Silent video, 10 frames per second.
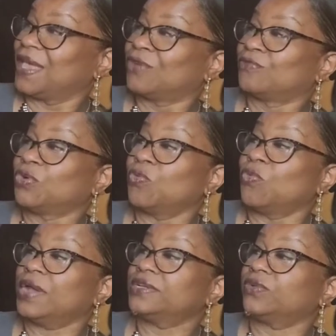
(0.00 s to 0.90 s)
Roo
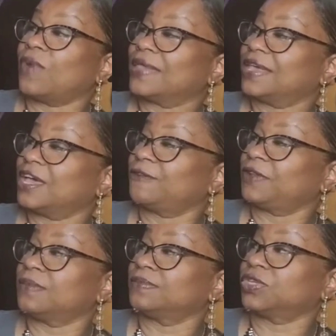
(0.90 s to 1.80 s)
wondered why the
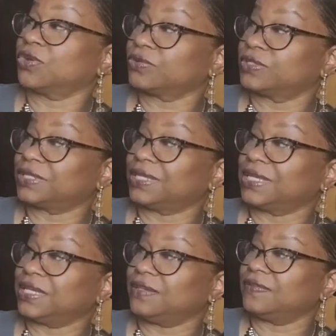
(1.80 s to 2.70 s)
Heffalump turned to
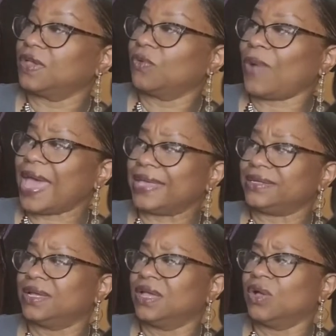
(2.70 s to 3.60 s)
leave.
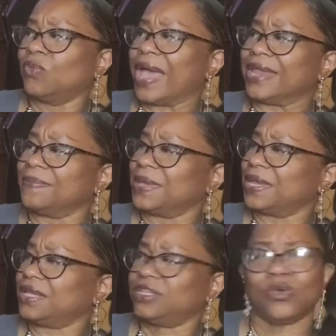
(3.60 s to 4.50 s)
Wait a
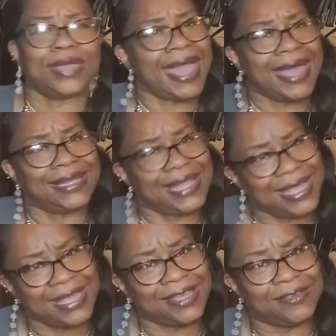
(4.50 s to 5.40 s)
minute, you can't
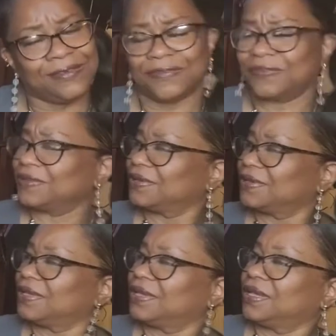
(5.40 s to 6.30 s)
leave.
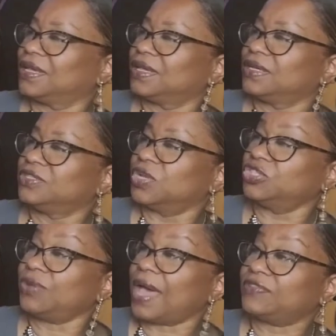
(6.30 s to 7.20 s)

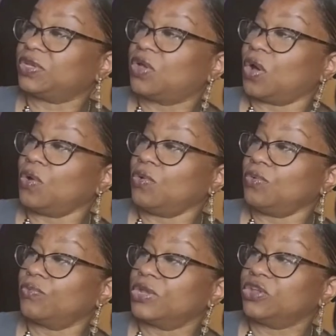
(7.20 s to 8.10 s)
Don't you have to go
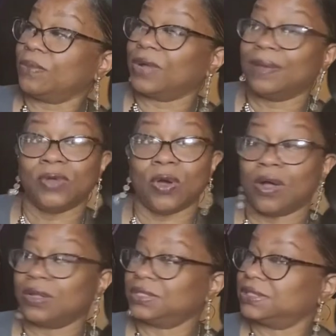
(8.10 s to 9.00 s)
when your mom
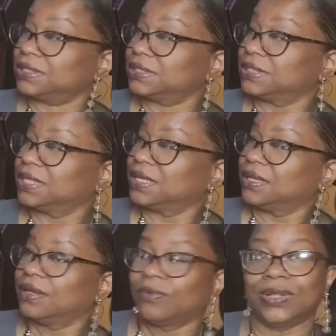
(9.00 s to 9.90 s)
calls?
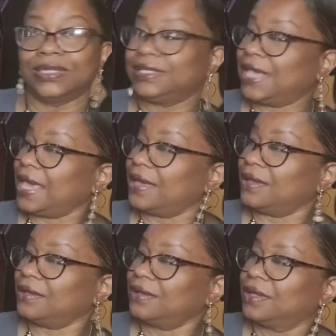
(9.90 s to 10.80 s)
Well,
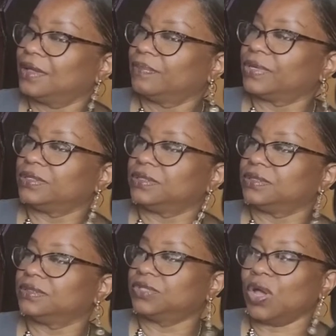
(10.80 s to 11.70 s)
yeah, but
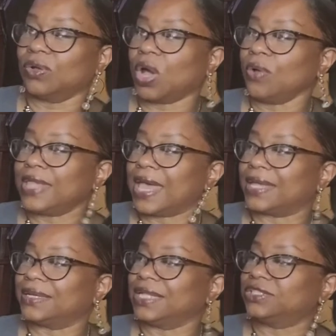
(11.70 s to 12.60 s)
don't go
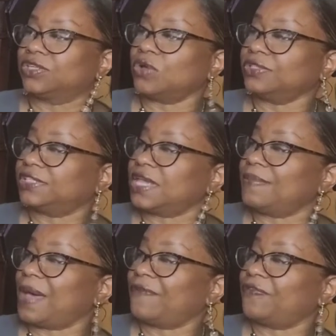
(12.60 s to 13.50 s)
yet. Let's go see
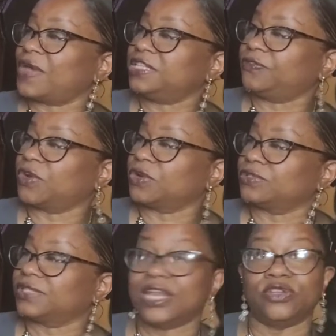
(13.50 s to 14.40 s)
my friends
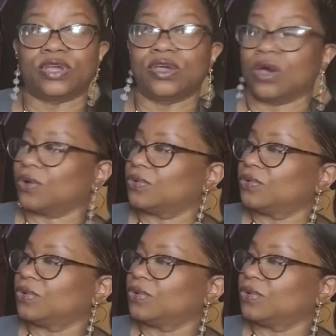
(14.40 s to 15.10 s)
first. Then you could go.